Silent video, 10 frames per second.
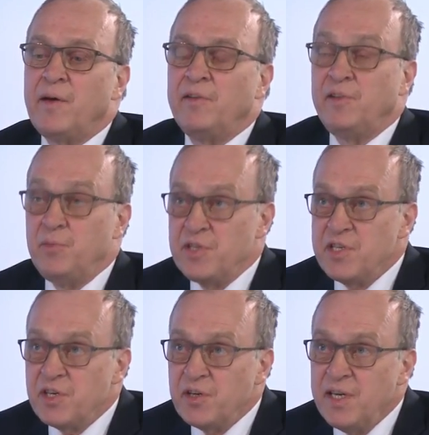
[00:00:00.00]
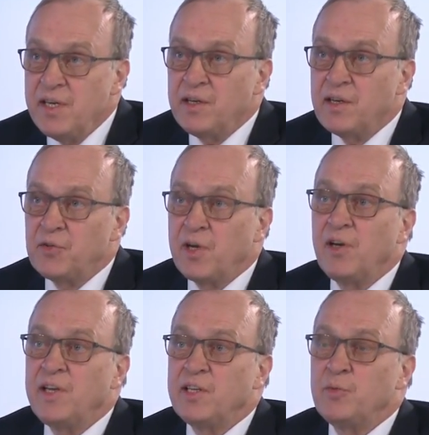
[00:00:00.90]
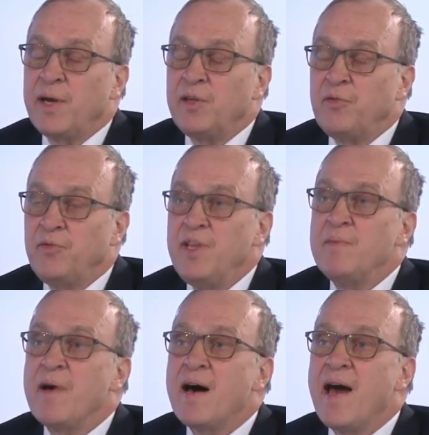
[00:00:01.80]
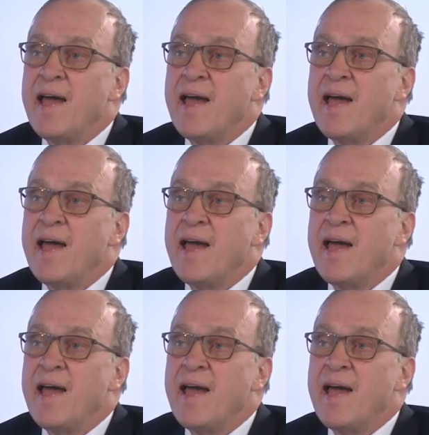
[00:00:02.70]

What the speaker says: a subsidiary regulated by the FINMA